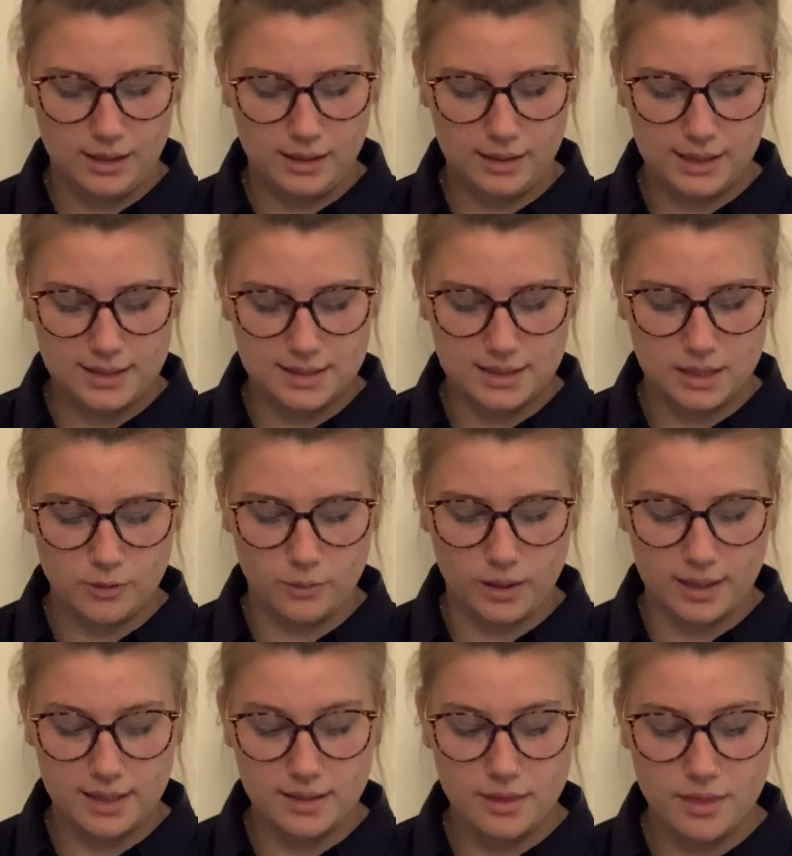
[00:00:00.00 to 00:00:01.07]
"Let's see
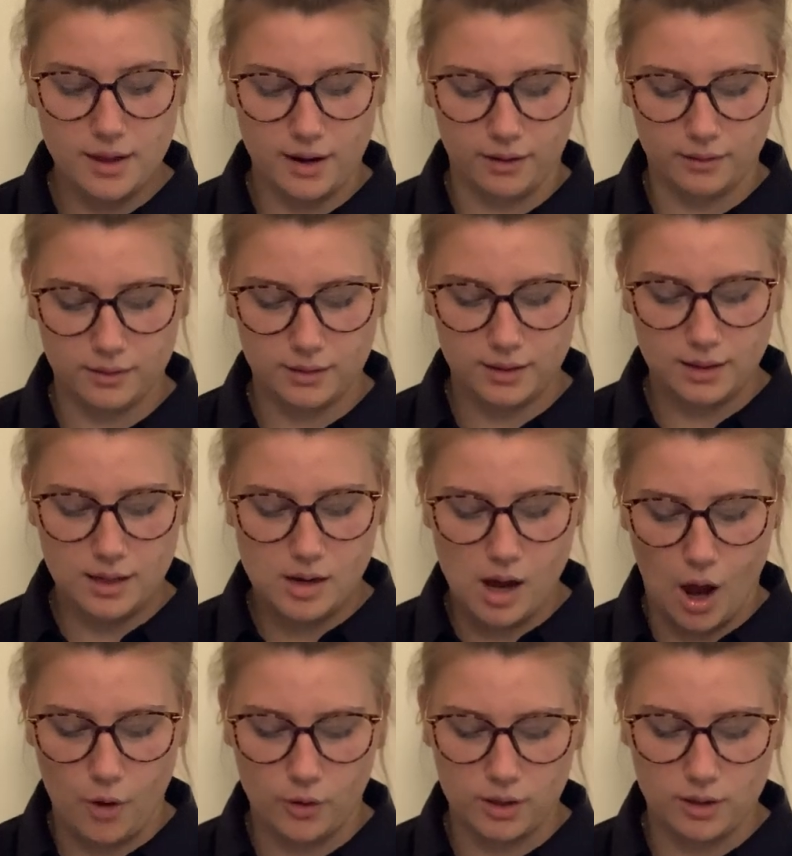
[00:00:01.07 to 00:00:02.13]
what's in there,"
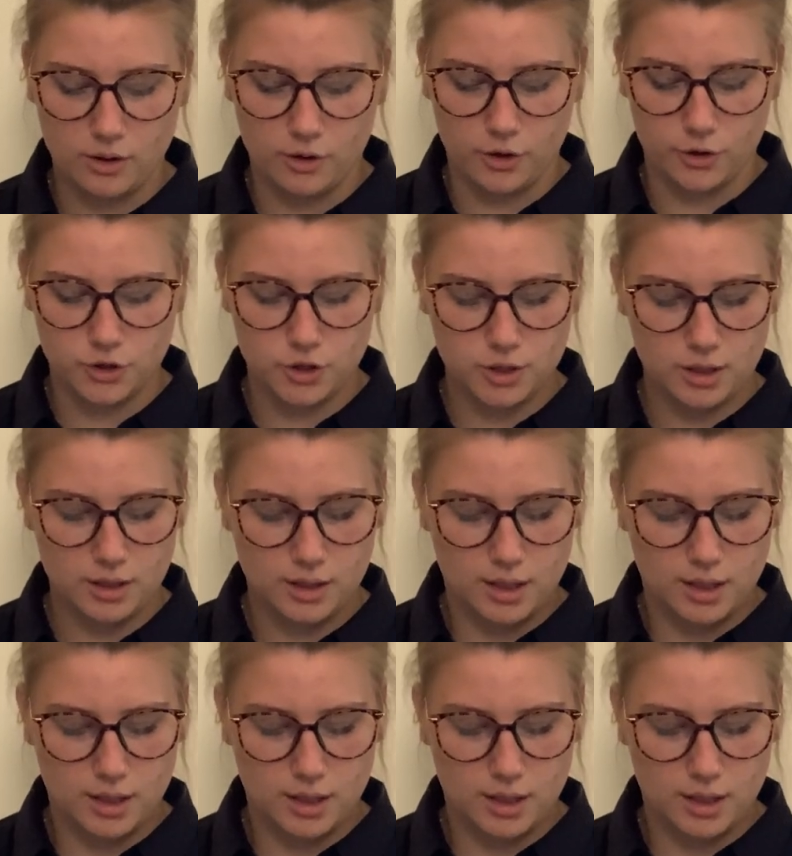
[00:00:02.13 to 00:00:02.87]
Ariel urged.